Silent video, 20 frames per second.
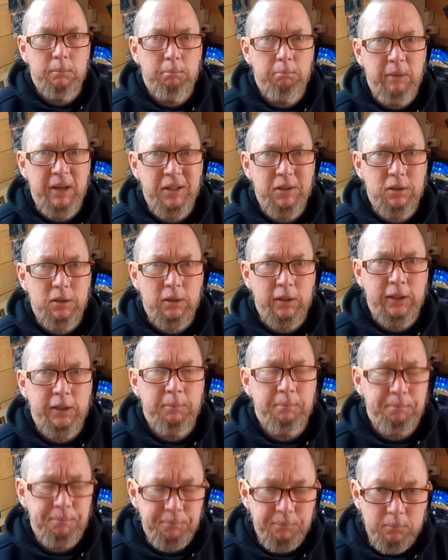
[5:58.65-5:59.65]

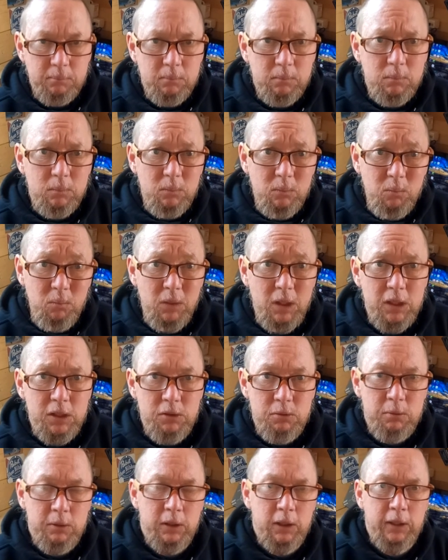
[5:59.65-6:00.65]
Mentally,
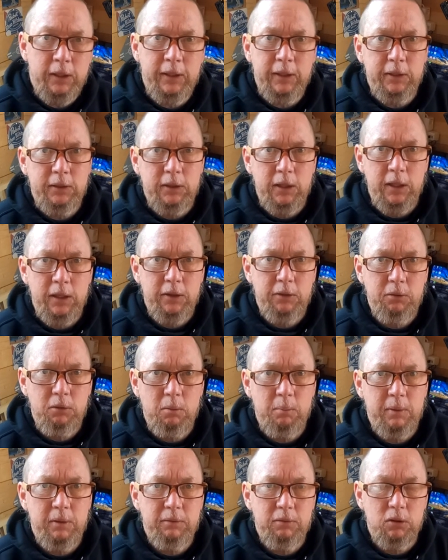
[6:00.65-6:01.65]
it's really kind of
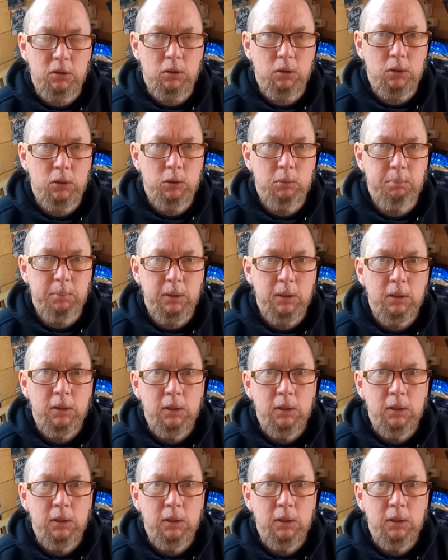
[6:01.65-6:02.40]
thrown me for a loop,